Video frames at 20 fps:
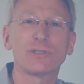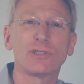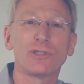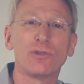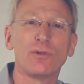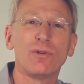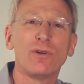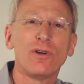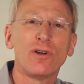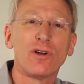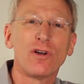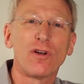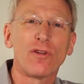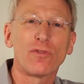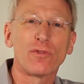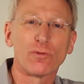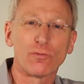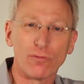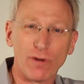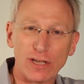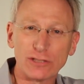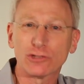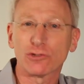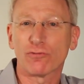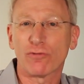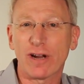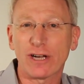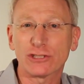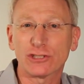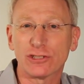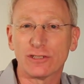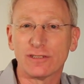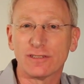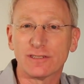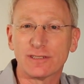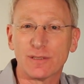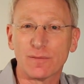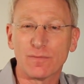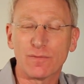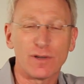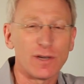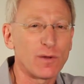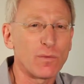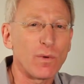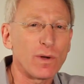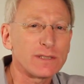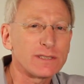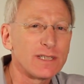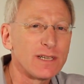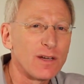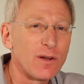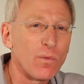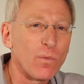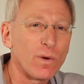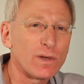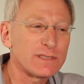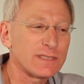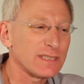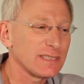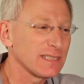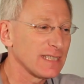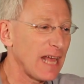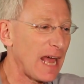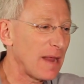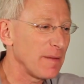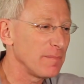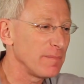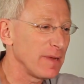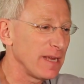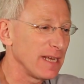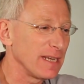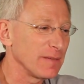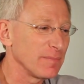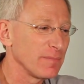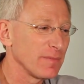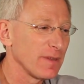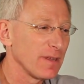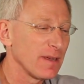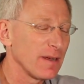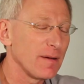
2, the Resurrection Symphony, what does that mean?